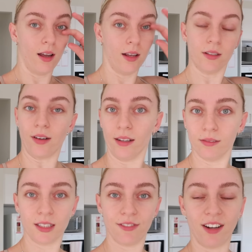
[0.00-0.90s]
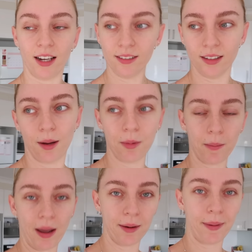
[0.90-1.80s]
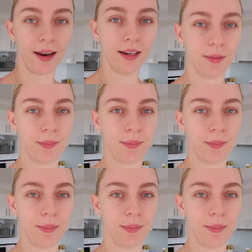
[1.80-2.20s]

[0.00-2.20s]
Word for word: it's alright, it's fun, I'm not mad about it.